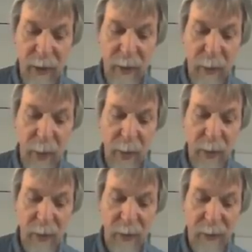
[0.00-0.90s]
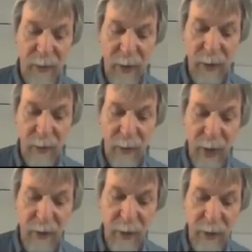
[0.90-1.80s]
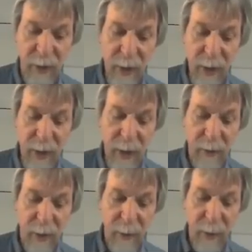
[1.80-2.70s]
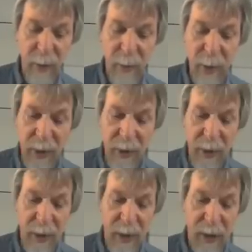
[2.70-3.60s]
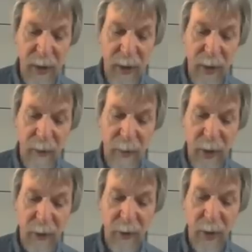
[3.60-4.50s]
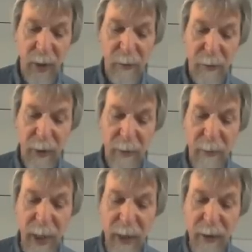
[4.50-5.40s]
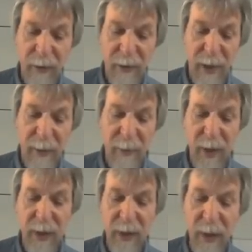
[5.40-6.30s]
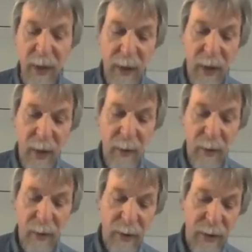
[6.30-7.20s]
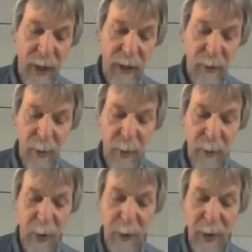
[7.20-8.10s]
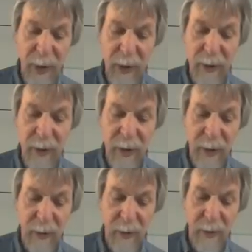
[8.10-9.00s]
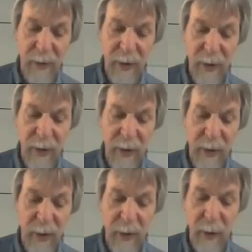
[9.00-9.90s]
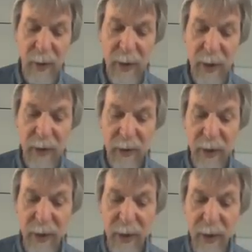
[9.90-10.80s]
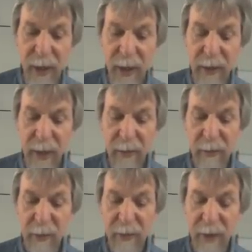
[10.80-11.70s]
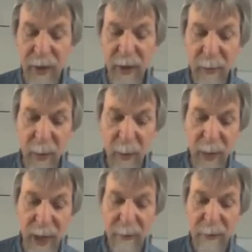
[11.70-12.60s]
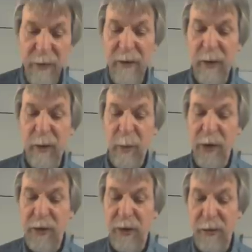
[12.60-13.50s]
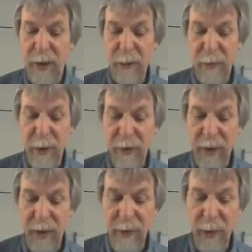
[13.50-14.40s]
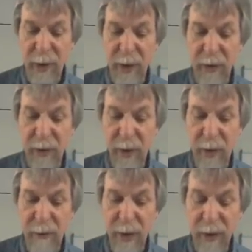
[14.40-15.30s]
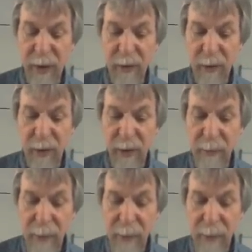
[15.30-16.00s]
when we do this integration, there will be a factor of minus lambda that will be propagated into the denominator, and as a result, we will have this expression there for the evaluation of that integral.